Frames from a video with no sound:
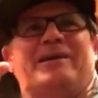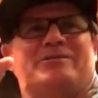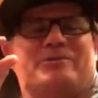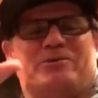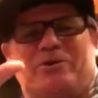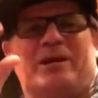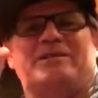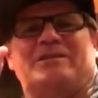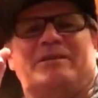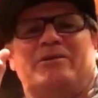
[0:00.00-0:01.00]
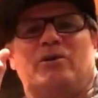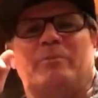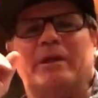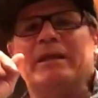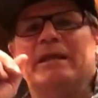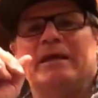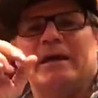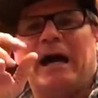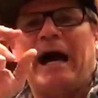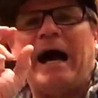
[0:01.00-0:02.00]
He's a little crazy. But
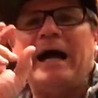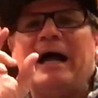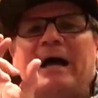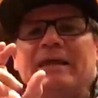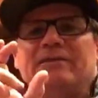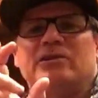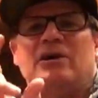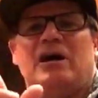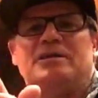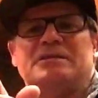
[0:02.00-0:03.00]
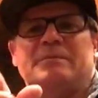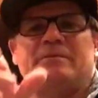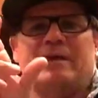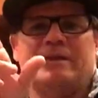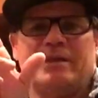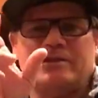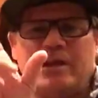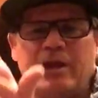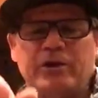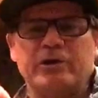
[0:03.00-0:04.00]
I like the concept that
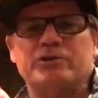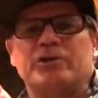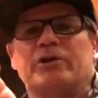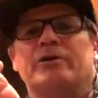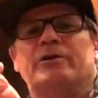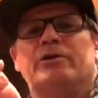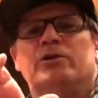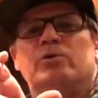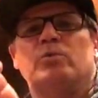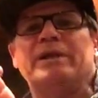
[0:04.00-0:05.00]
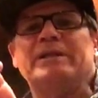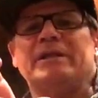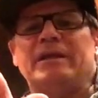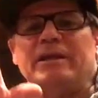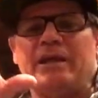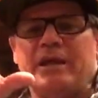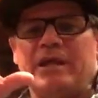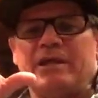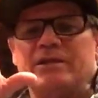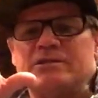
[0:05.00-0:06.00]
character really
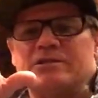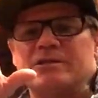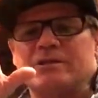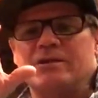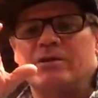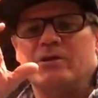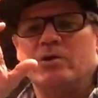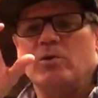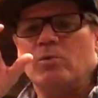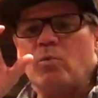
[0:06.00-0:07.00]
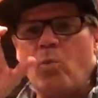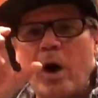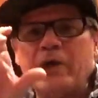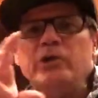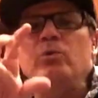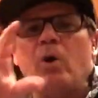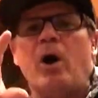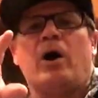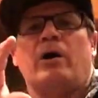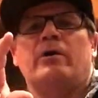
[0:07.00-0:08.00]
is what you
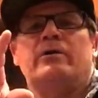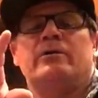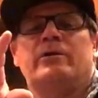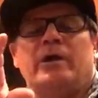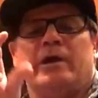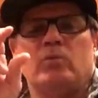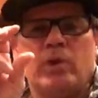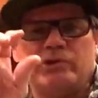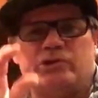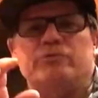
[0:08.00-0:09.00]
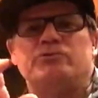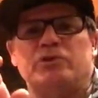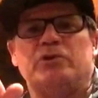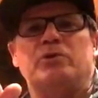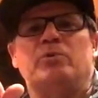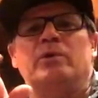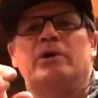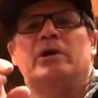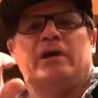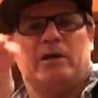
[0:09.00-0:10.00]
are and what you do
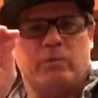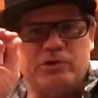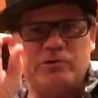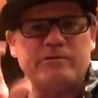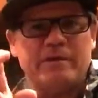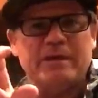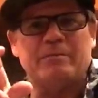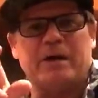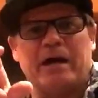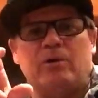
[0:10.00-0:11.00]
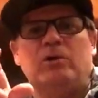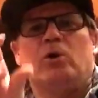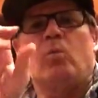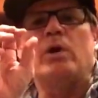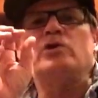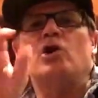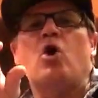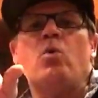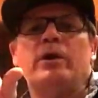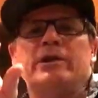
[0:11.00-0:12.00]
and what you think about when
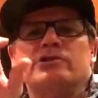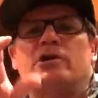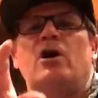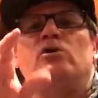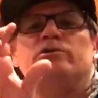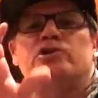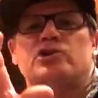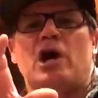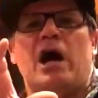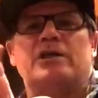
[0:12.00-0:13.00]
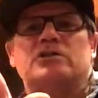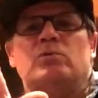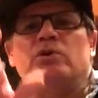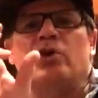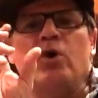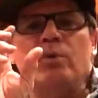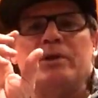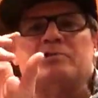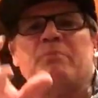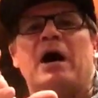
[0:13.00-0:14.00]
no one is calling the shots, when no one
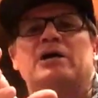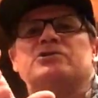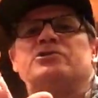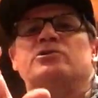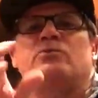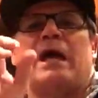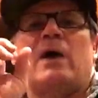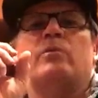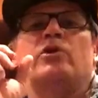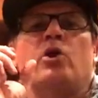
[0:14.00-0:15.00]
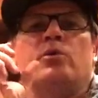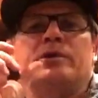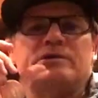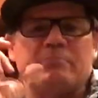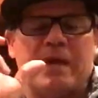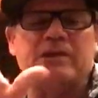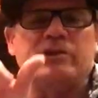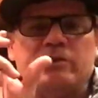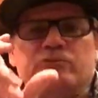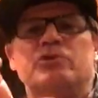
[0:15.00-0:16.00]
is bossing you around, when no one is making
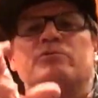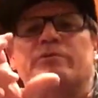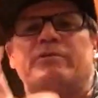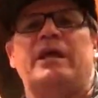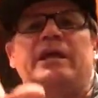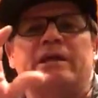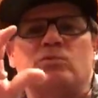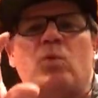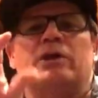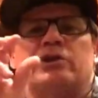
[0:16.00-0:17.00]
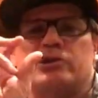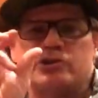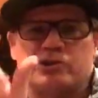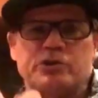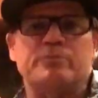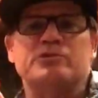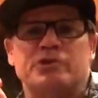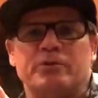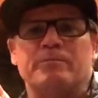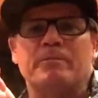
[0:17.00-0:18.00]
you do or think. It's what consumes you.